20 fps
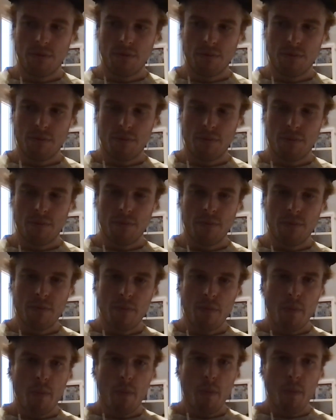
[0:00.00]

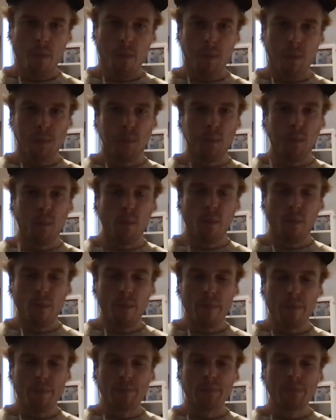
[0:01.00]

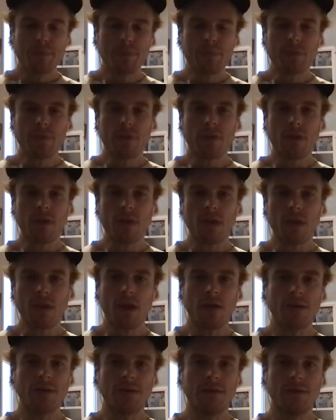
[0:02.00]

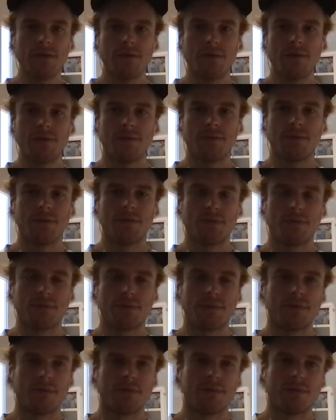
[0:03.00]

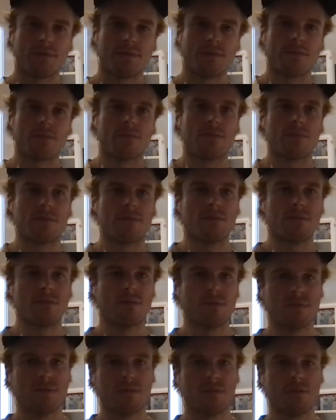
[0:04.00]

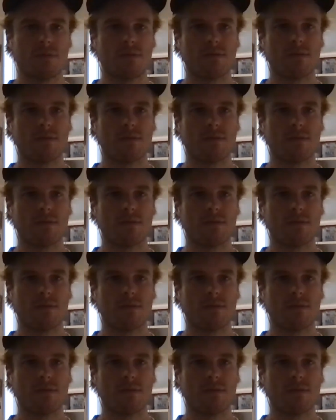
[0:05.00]
The person shown says nothing.